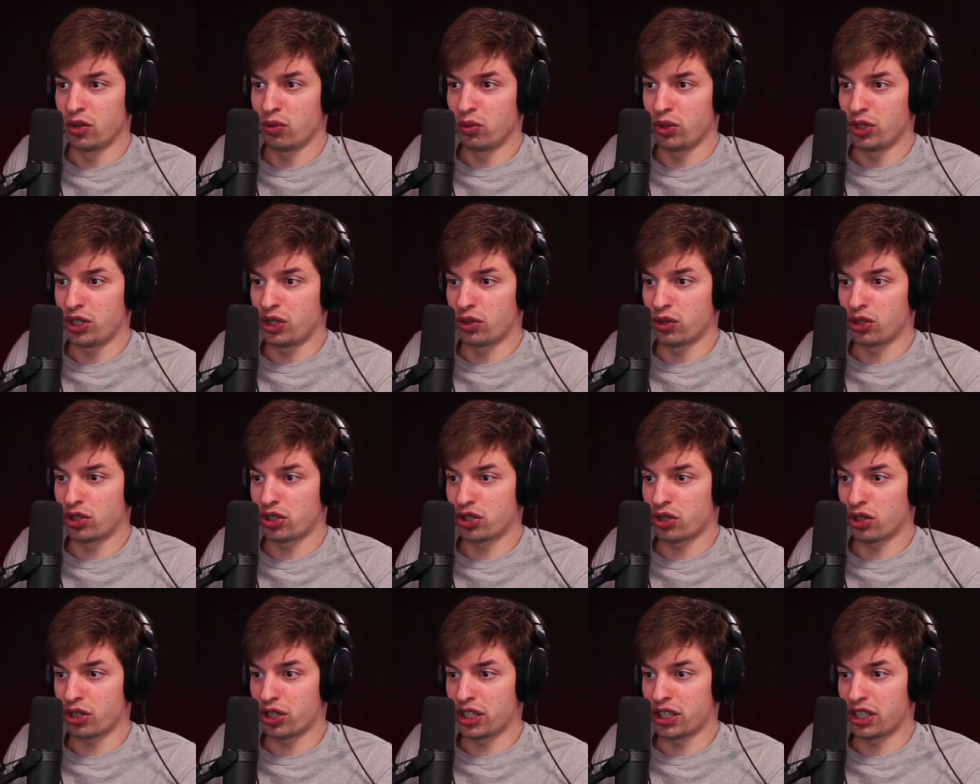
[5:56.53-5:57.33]
We could
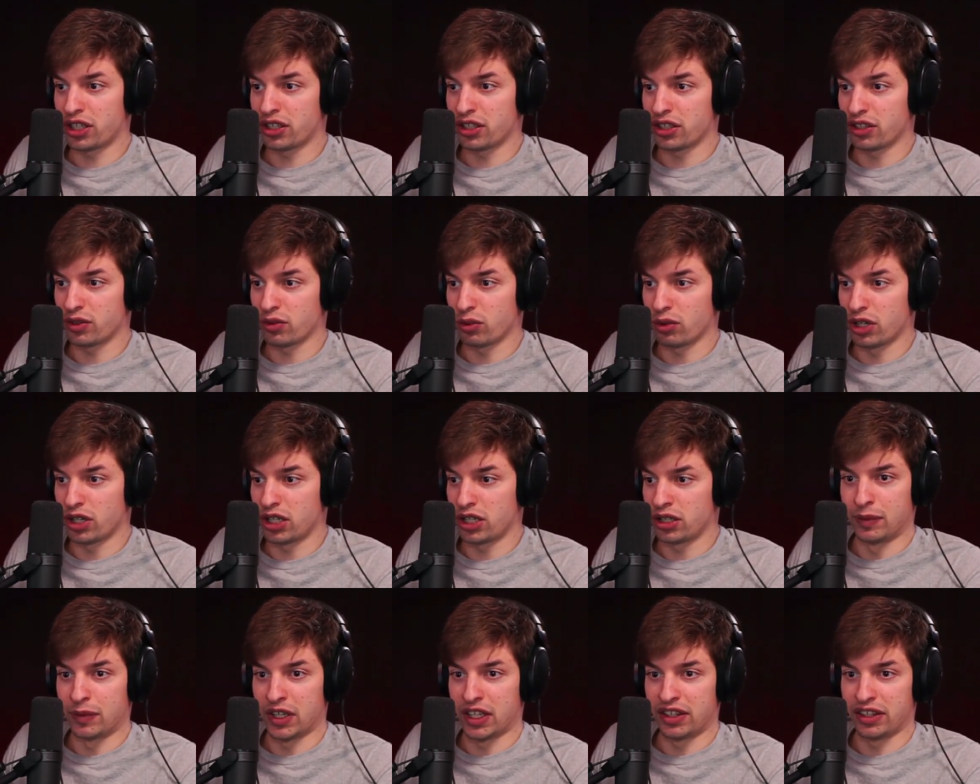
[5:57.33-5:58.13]
shorting it as
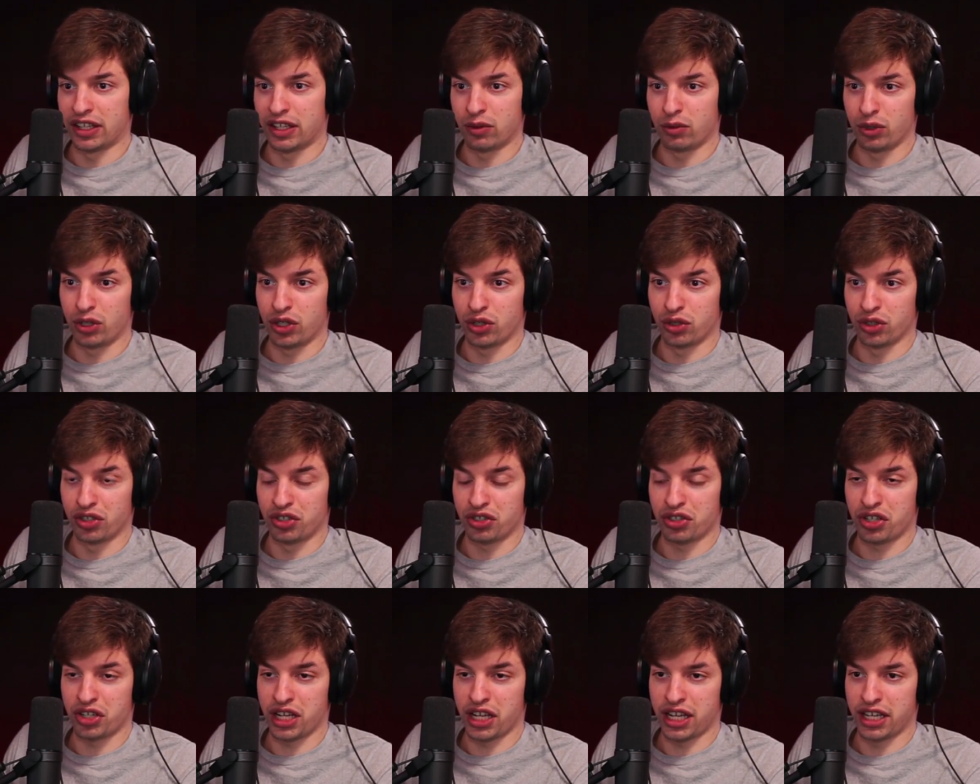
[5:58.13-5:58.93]
well, and then we could
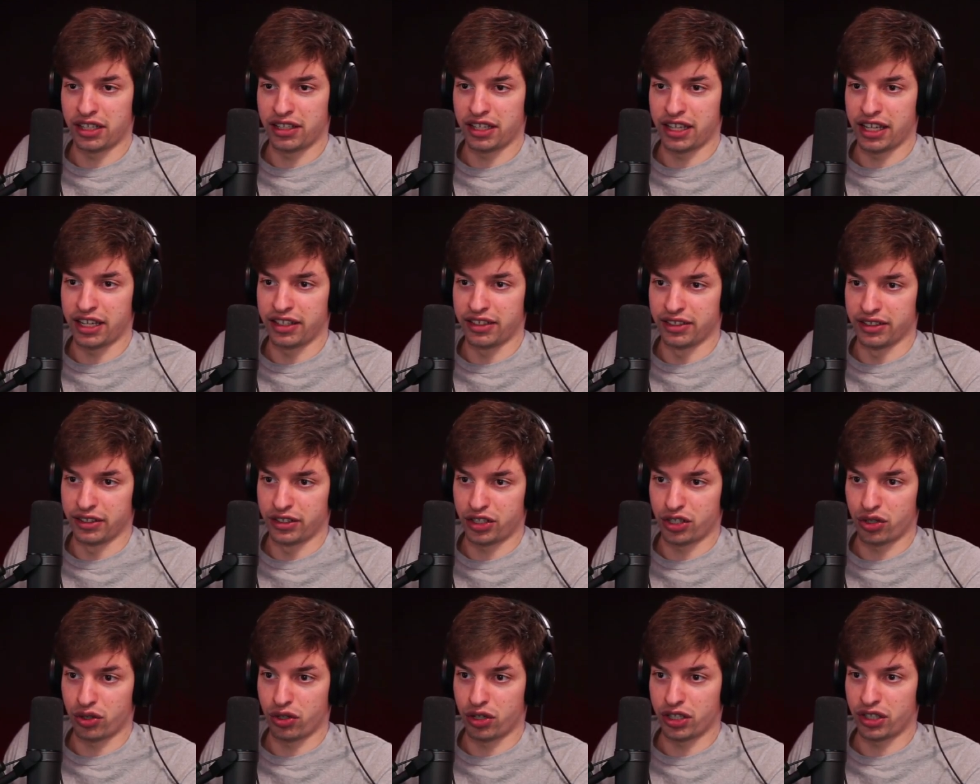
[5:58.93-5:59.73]
take this
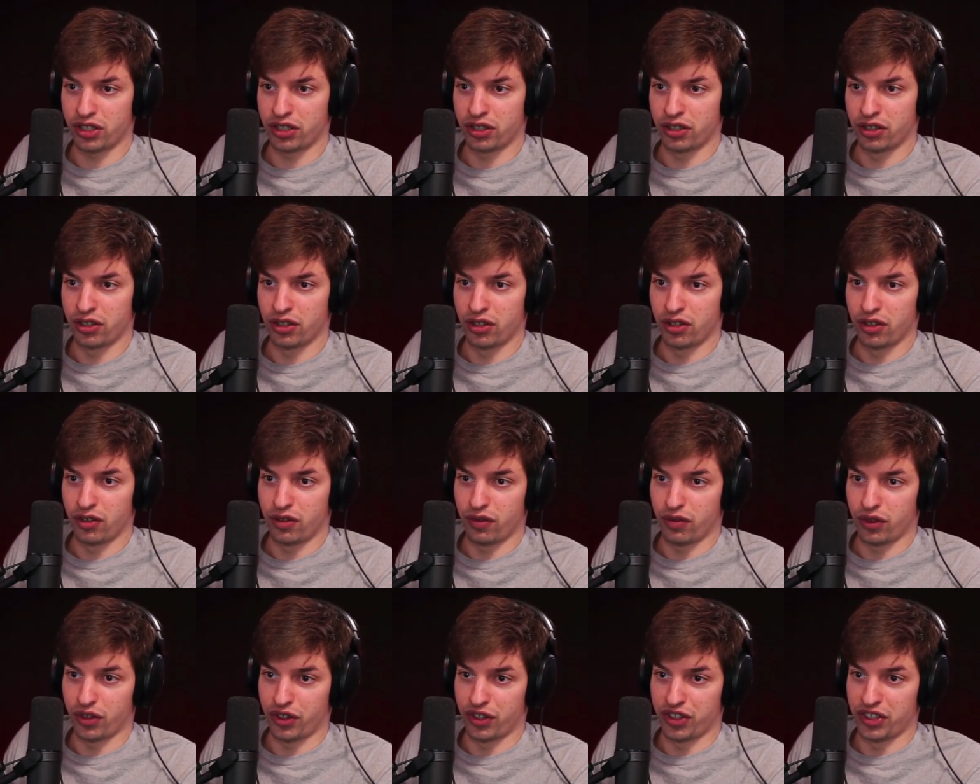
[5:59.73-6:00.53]
short
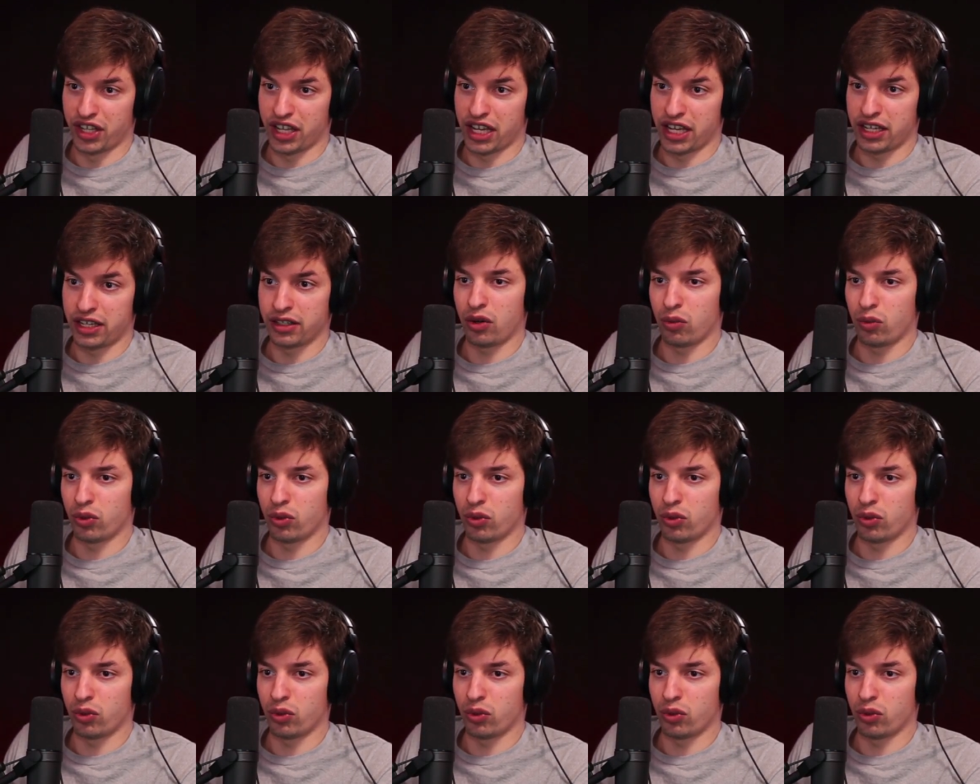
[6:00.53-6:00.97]
for the day.